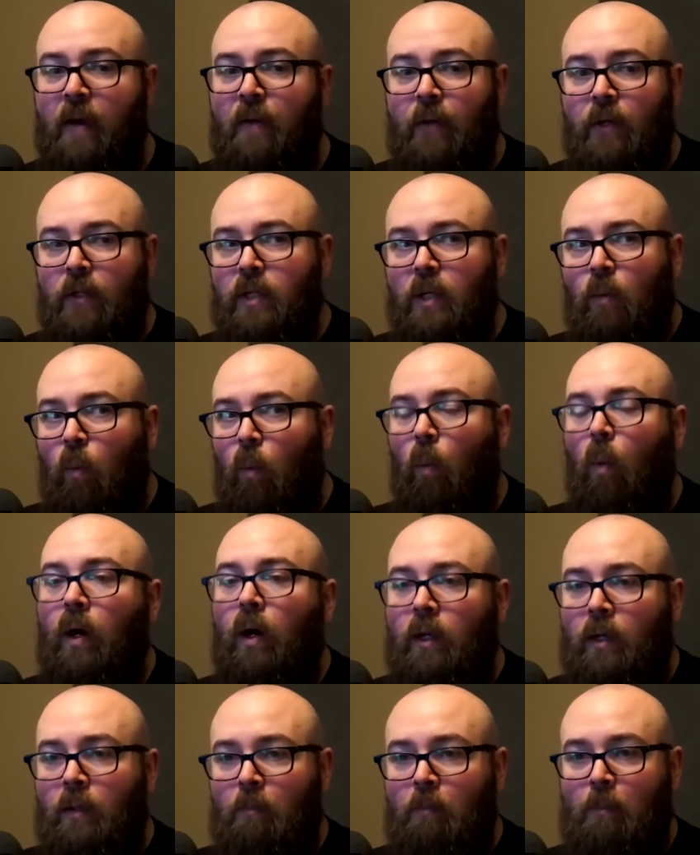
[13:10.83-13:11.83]
There's like
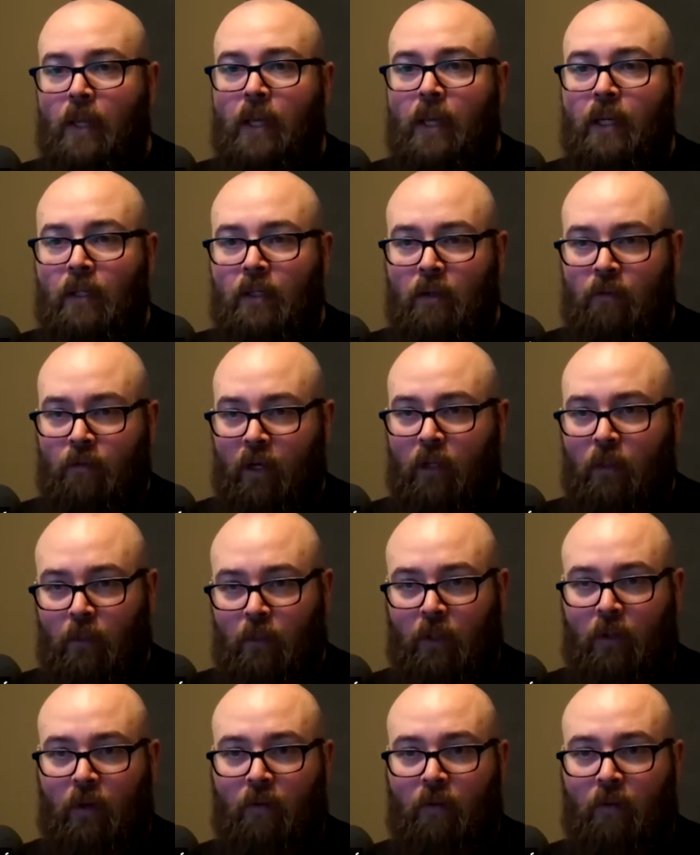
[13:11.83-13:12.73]
one big developer